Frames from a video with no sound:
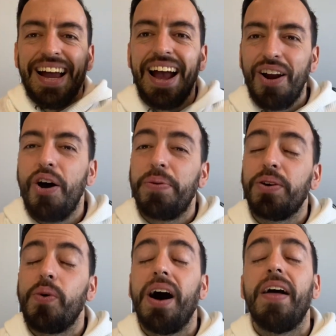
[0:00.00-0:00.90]
Hello
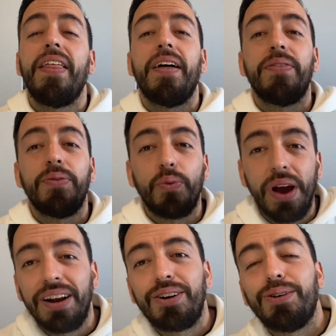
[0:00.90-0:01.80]
everyone and
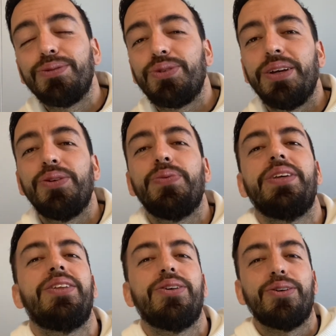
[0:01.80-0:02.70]
welcome to a new
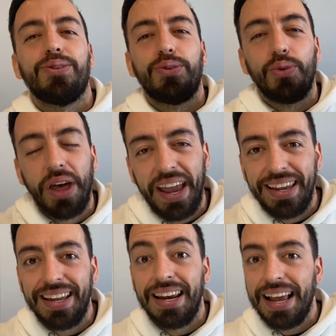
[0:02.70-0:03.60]
video.
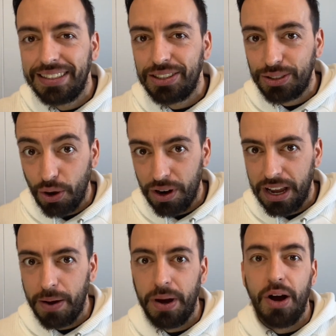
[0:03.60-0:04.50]
Today let's talk
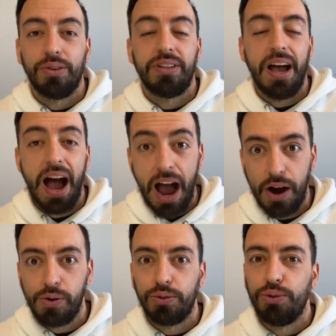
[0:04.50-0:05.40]
about
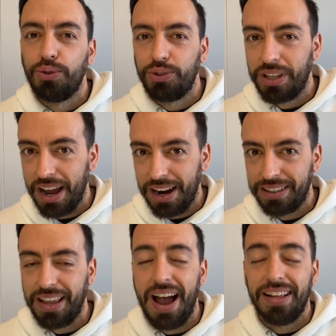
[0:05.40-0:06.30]
how to
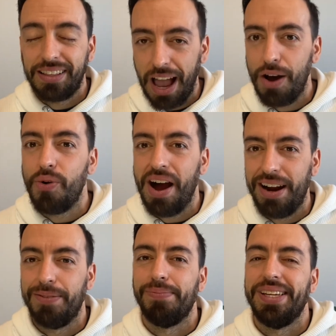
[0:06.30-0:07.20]
start a Tau
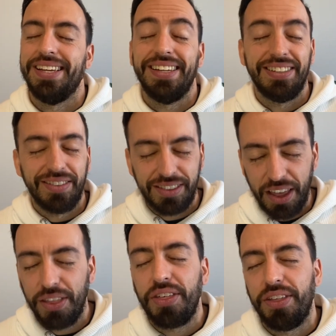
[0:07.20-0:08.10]
army in
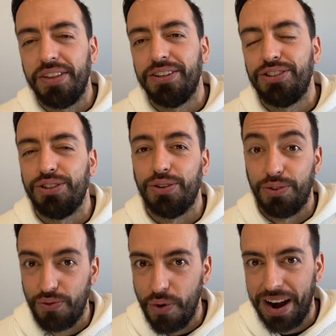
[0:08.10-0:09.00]
10th edition
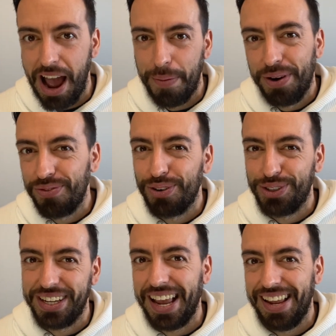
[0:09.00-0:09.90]
of Warhammer
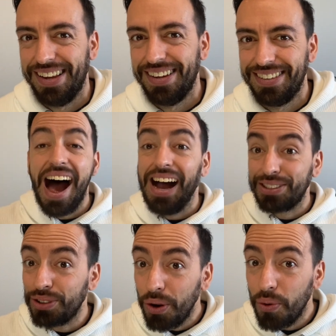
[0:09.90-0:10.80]
40k.
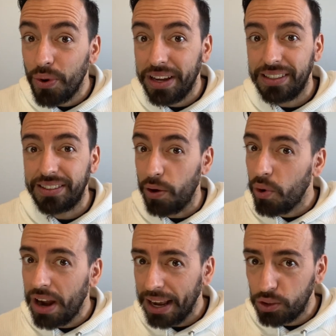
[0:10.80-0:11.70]
As always, I
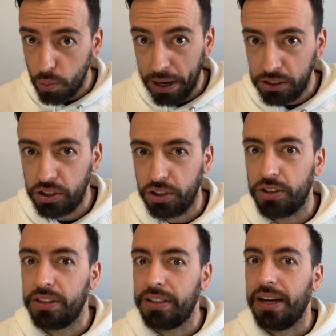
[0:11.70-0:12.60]
would like to
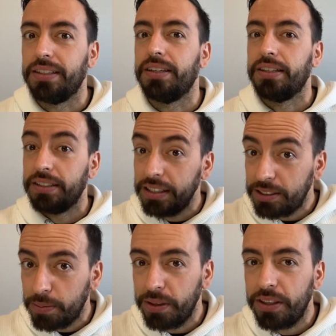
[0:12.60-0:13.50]
mention that
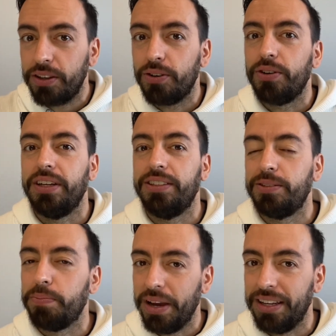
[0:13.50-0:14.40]
this video
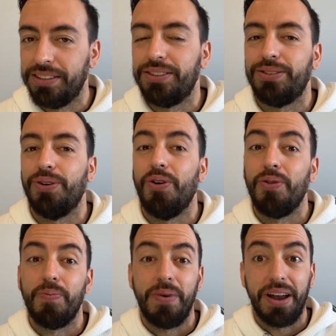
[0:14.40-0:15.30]
is based
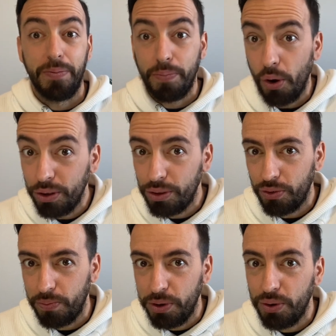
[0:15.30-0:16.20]
on my point
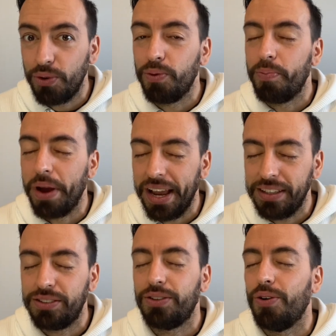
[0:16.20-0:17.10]
of view,
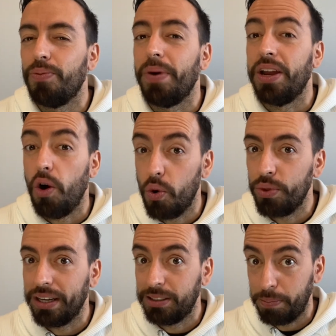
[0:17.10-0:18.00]
based on my
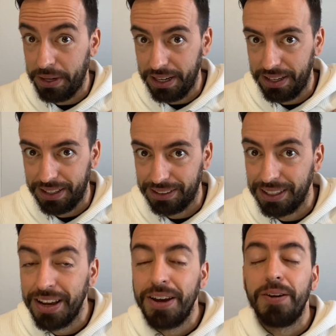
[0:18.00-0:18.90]
own experience.
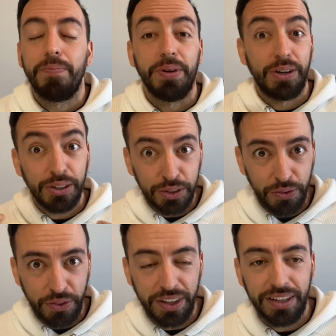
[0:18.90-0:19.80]
Because
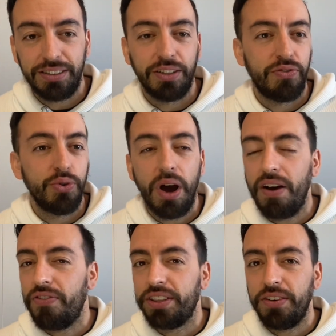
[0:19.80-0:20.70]
of this, if you
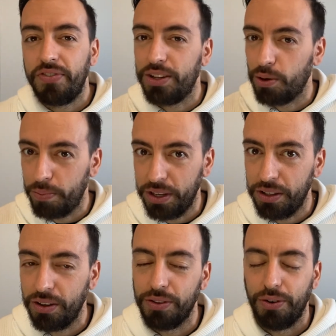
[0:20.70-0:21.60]
have a different
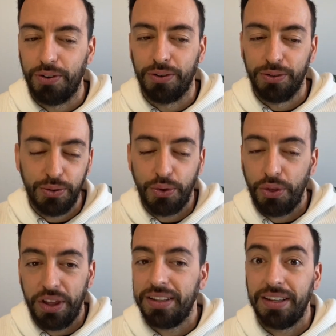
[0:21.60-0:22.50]
opinion or you
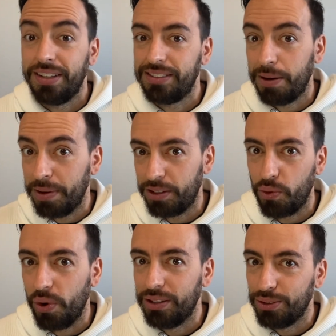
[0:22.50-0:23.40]
think that there's a better
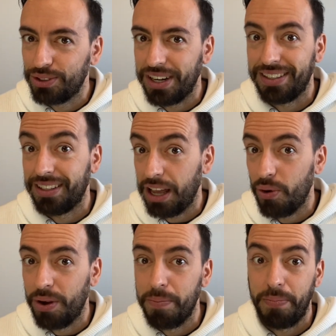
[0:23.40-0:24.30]
way to start a
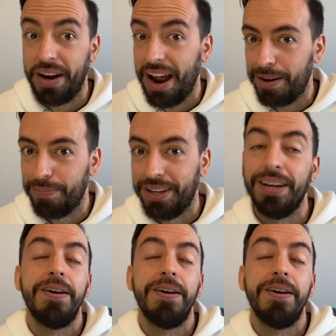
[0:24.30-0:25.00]
Tau Empire army,